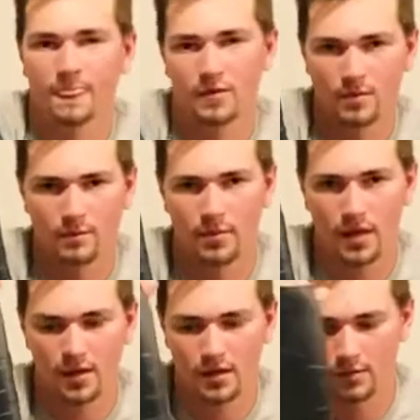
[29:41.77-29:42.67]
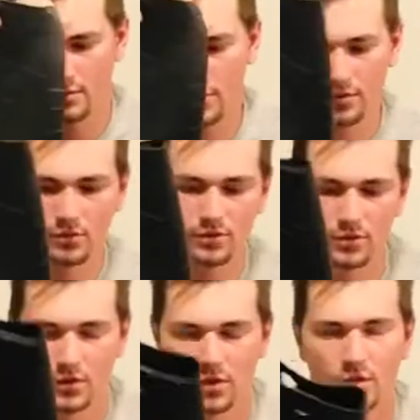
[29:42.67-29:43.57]
on the back of the boot
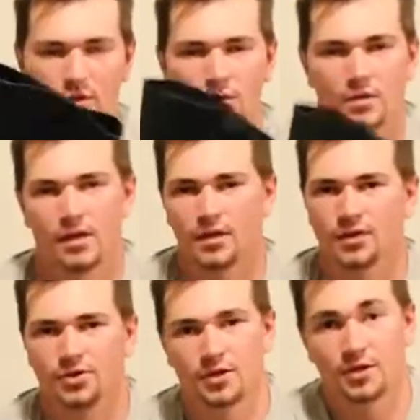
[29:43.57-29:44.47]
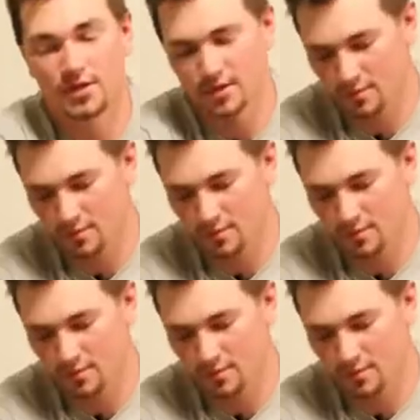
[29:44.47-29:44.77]
and you're gonna get